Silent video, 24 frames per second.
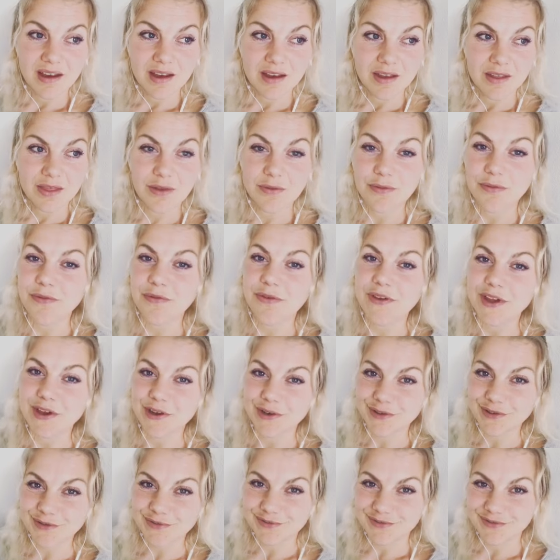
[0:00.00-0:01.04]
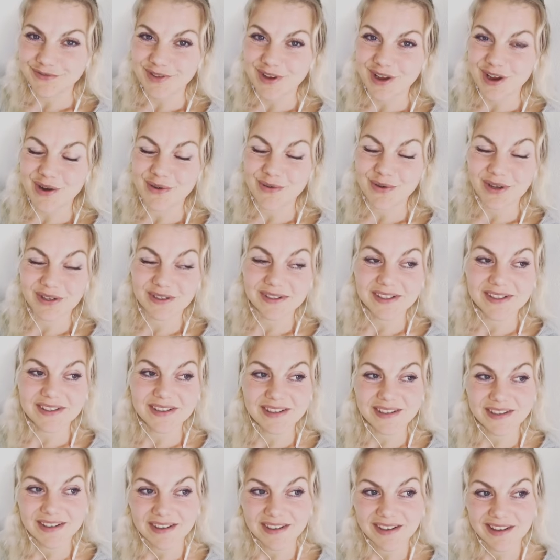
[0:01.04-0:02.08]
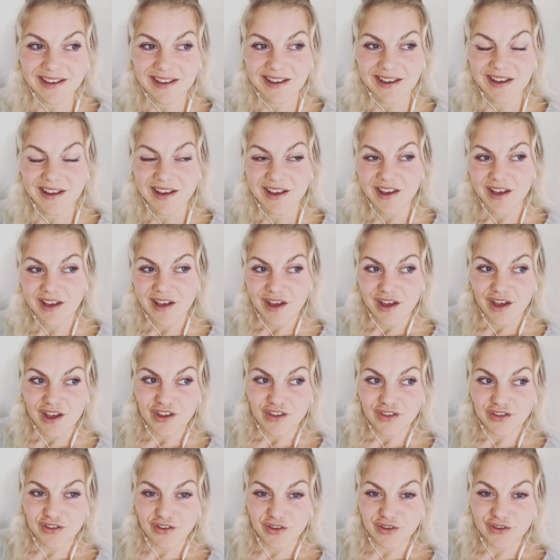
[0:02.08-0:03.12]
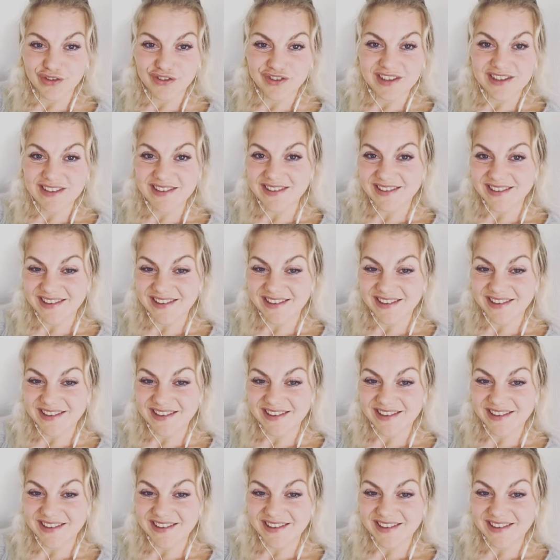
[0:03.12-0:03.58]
the fear around it. So since